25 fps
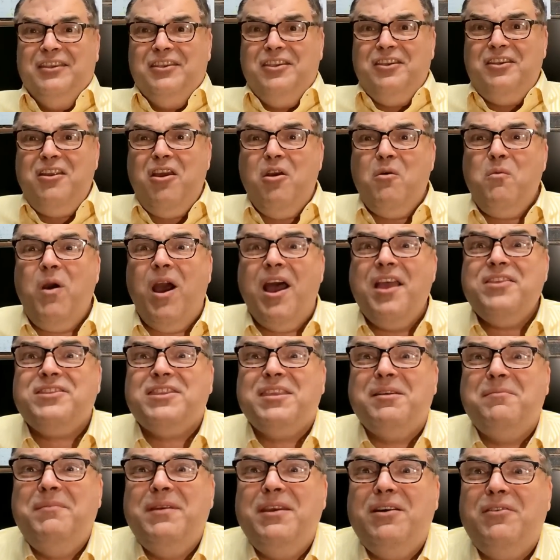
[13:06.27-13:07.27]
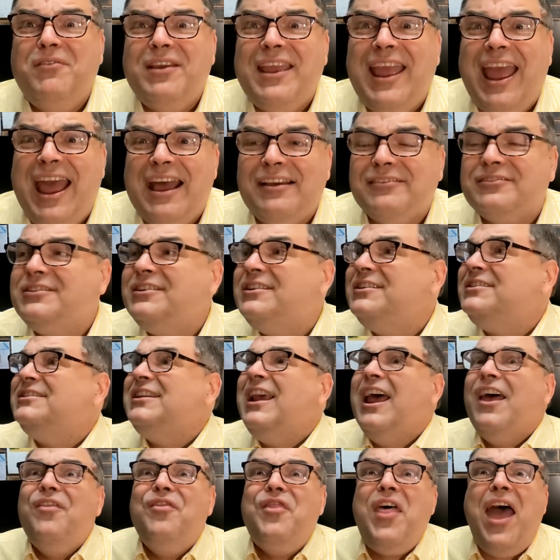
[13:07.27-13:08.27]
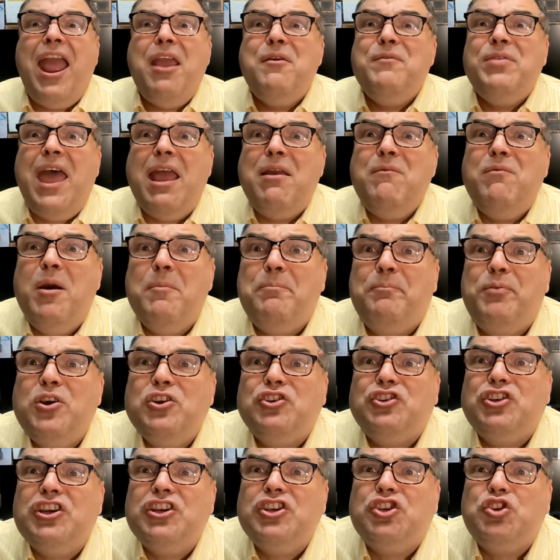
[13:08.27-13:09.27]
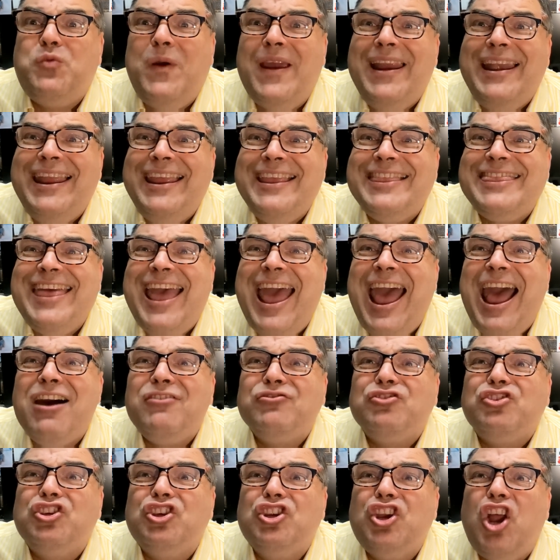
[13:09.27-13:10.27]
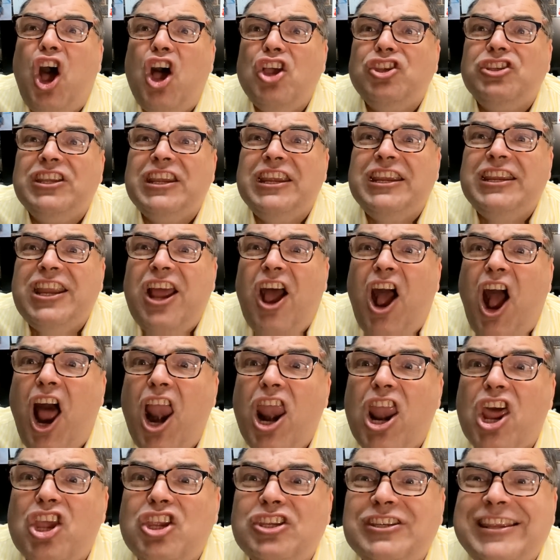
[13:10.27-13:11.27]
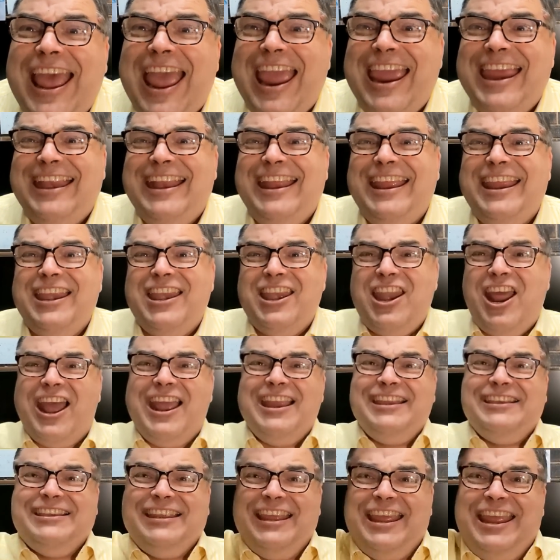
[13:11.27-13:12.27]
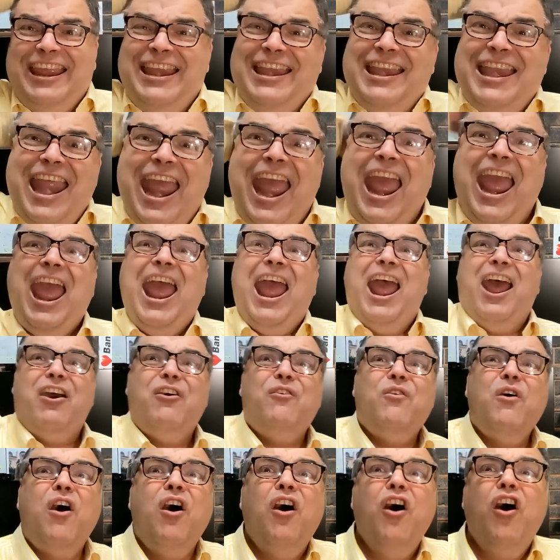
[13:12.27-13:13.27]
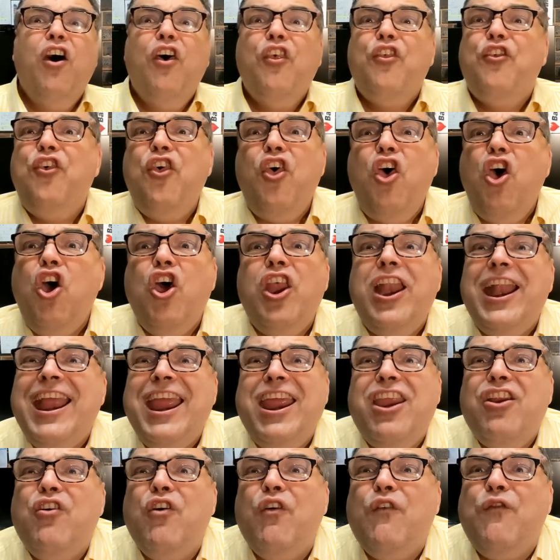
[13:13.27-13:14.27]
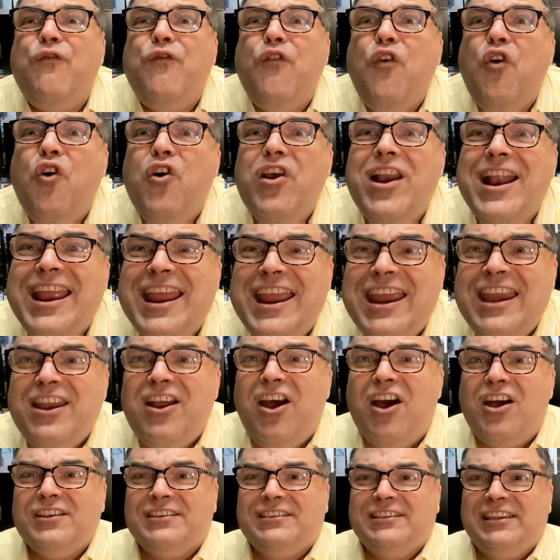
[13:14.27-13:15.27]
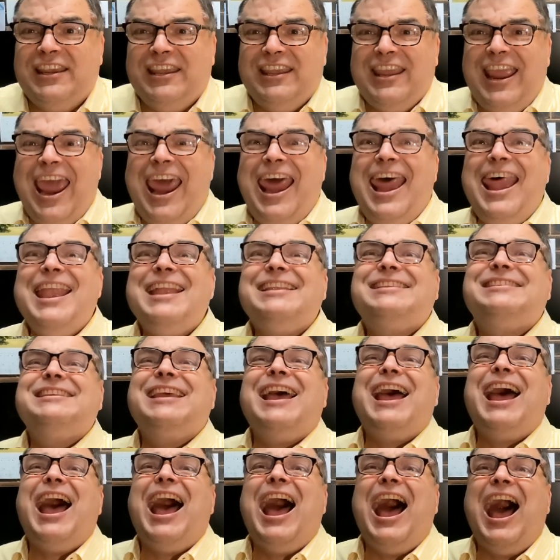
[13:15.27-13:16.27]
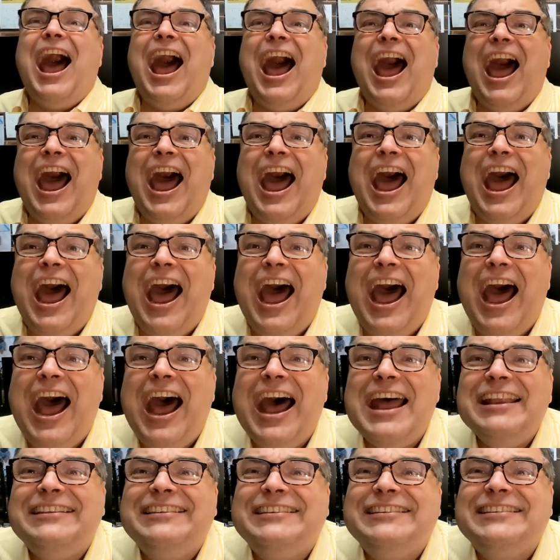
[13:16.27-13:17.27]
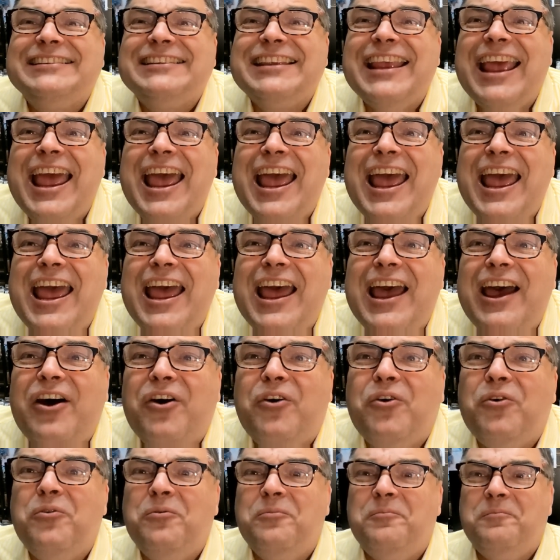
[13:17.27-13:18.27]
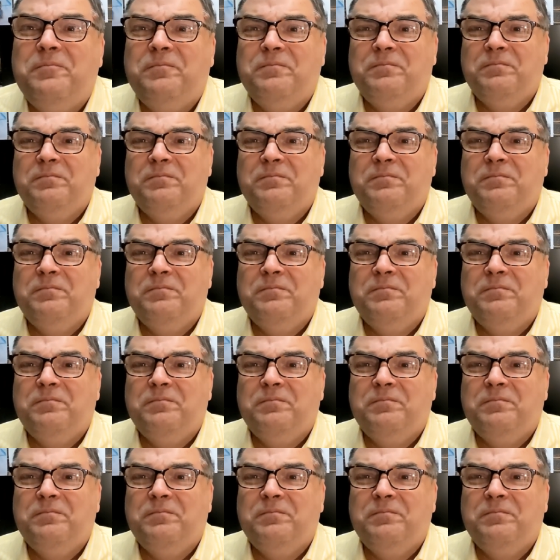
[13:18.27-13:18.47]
You know what? The Milgausses, they were pushing 20,000 Aussie dollars, 18, 19, now 13 or 14 Aussie. And it's a hard sell.